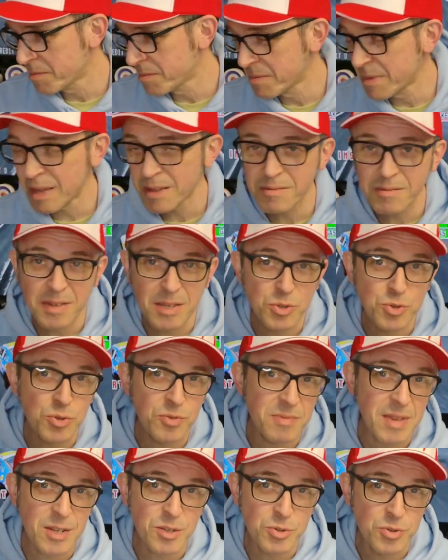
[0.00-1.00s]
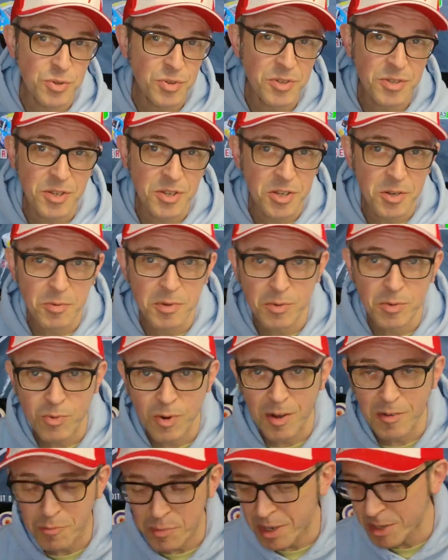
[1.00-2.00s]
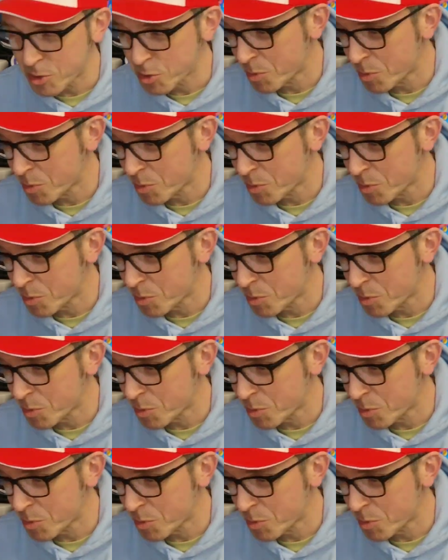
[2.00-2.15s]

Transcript: That's nothing to do with what I've picked